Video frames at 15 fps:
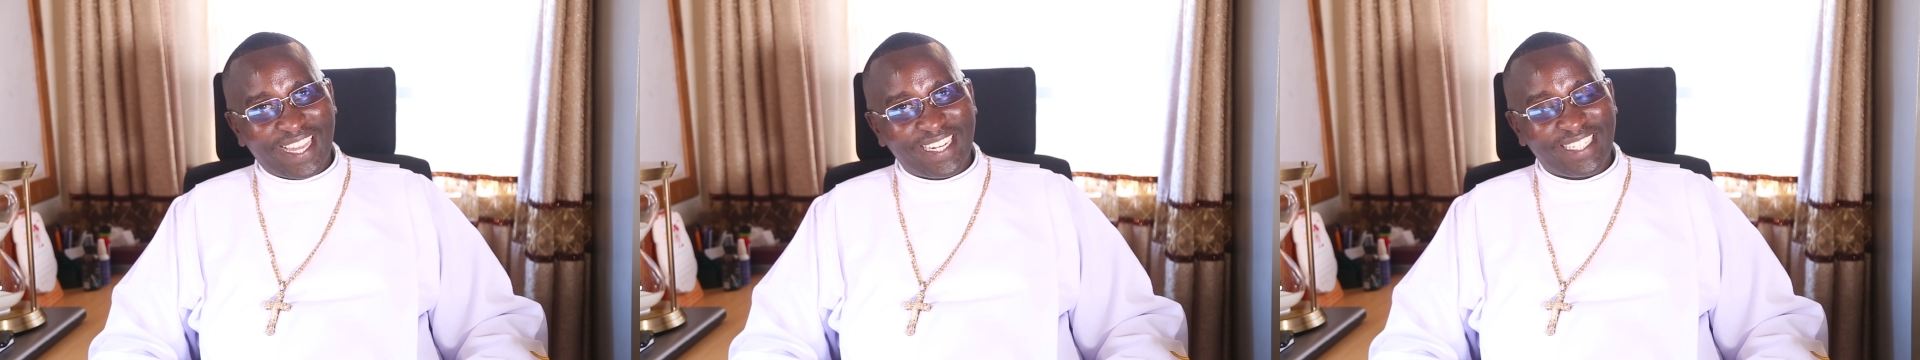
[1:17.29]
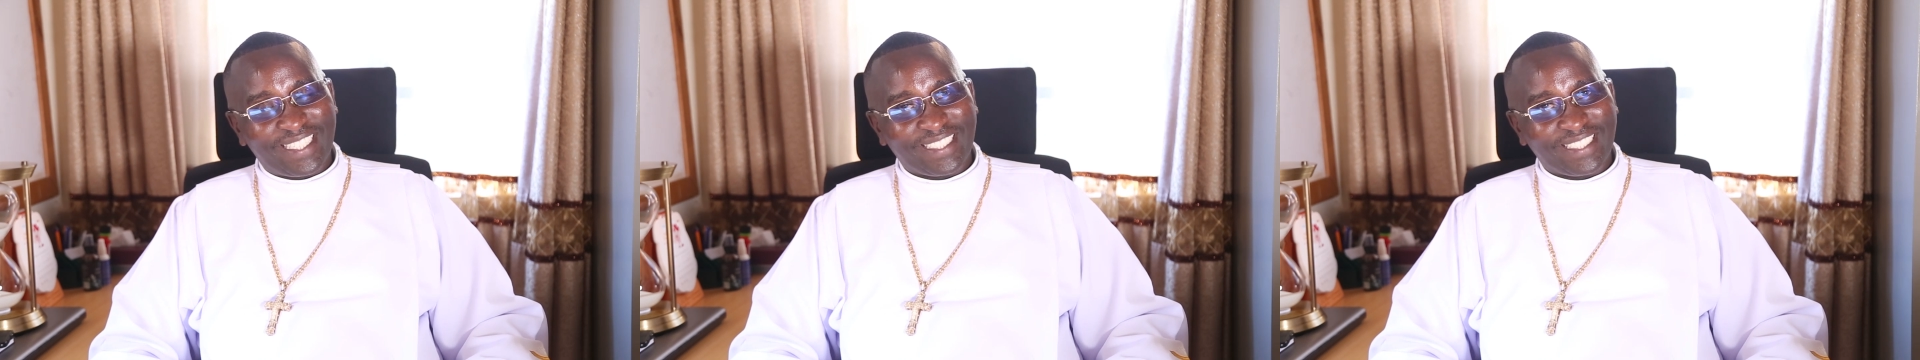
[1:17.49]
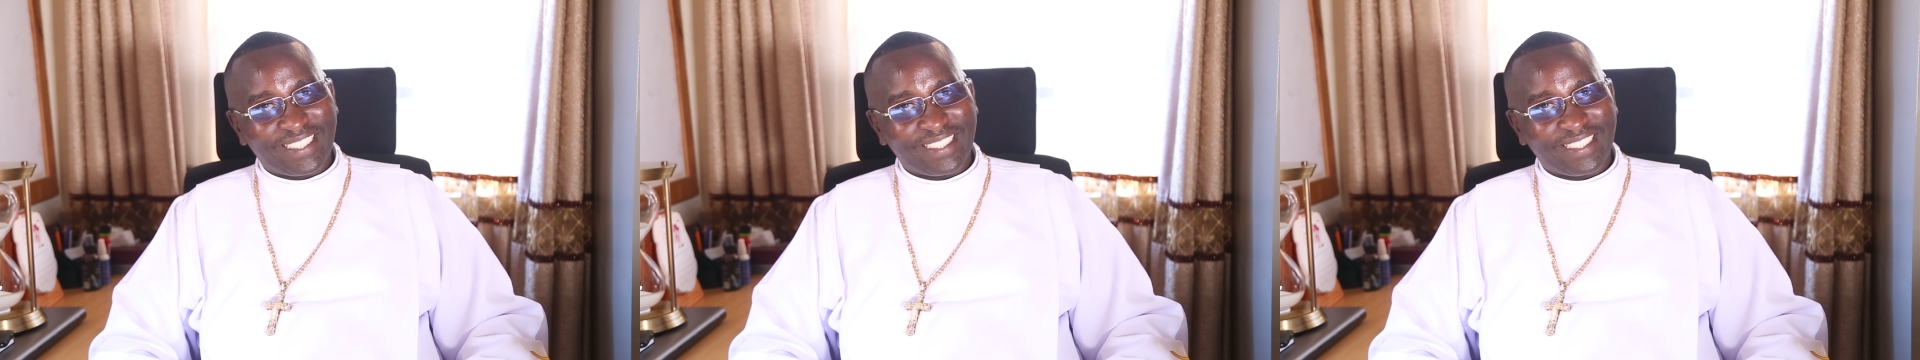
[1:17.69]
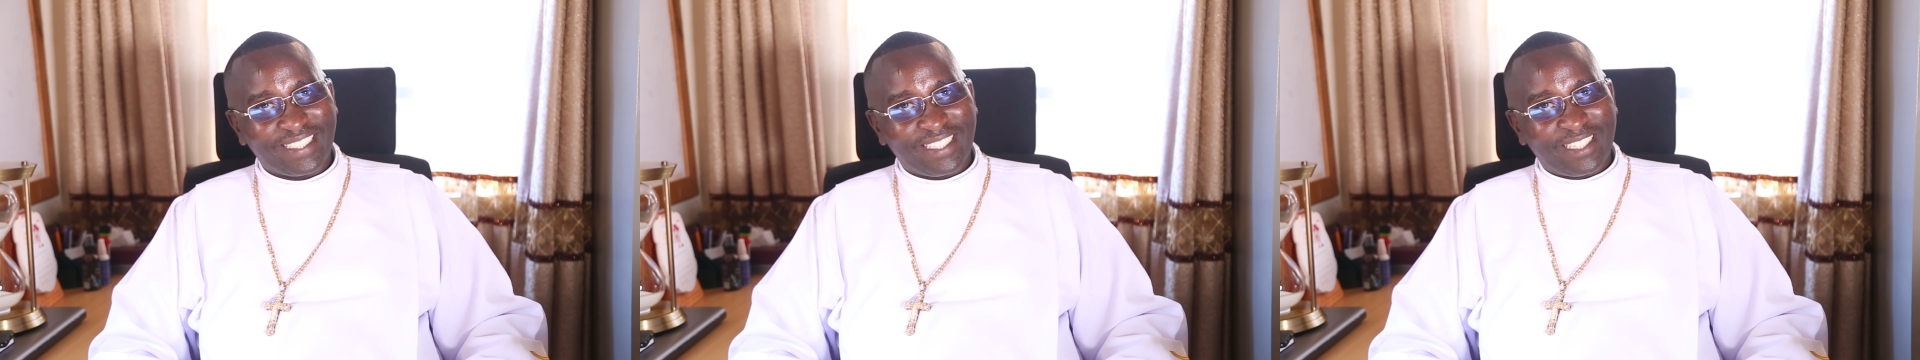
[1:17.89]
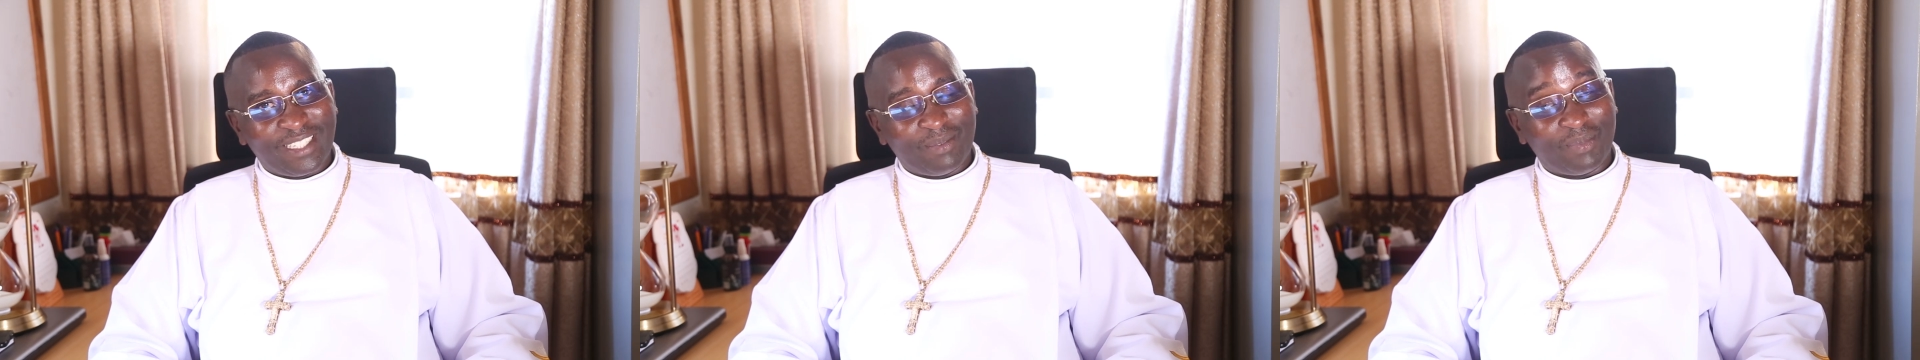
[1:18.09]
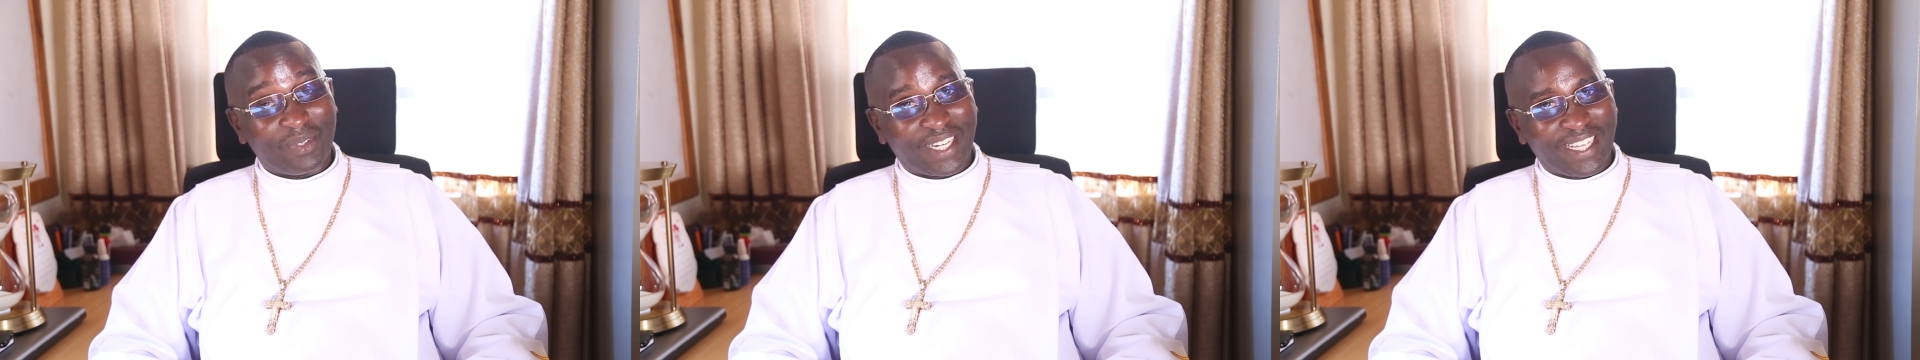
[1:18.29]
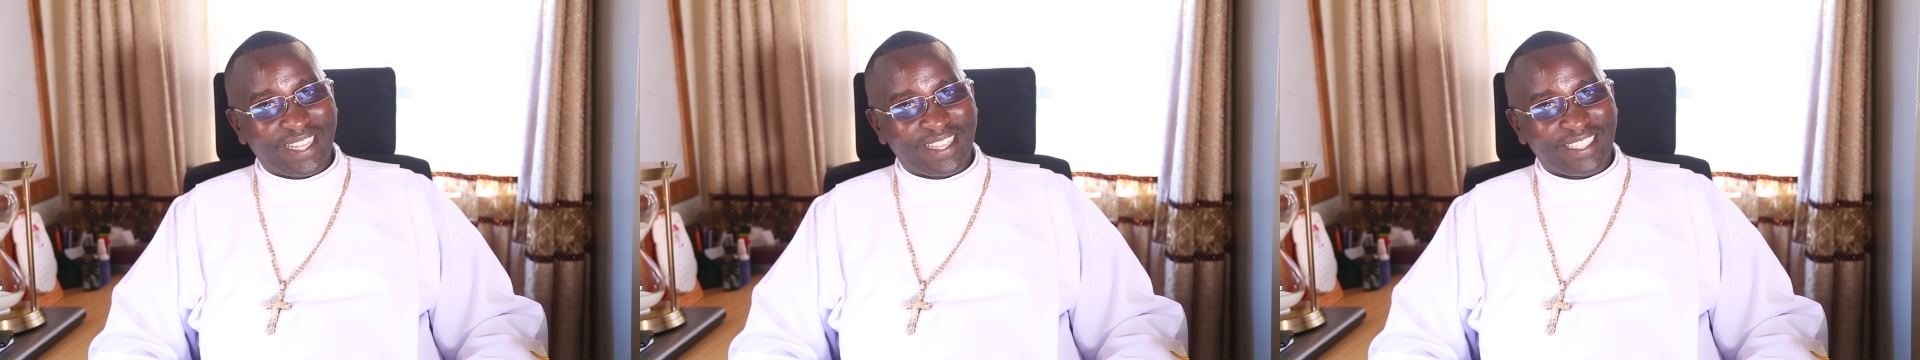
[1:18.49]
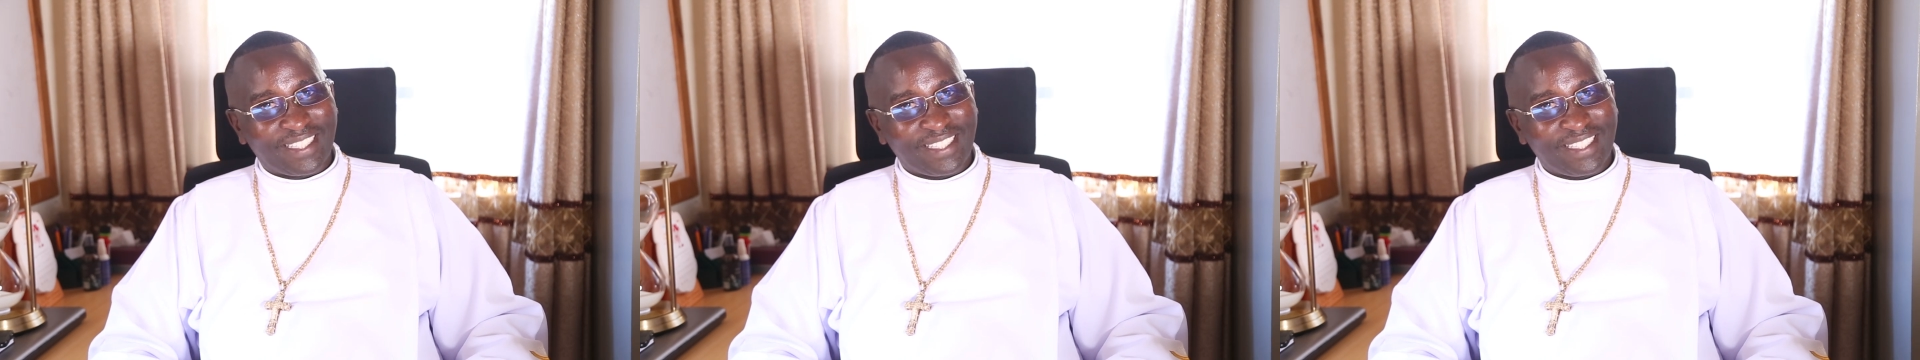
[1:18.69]
Kennedy
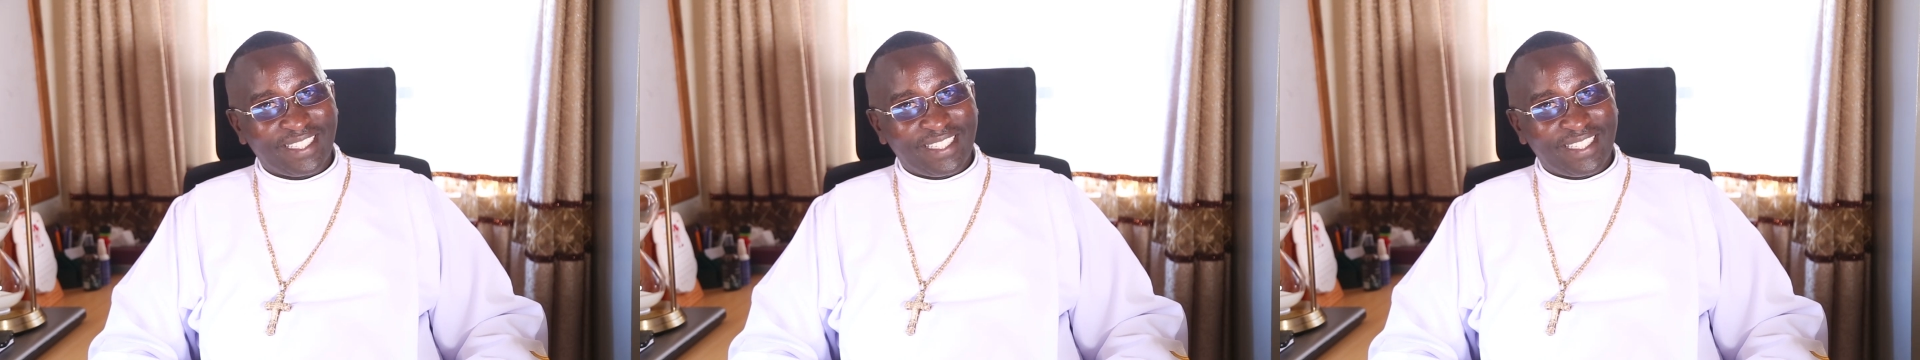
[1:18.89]
Reid.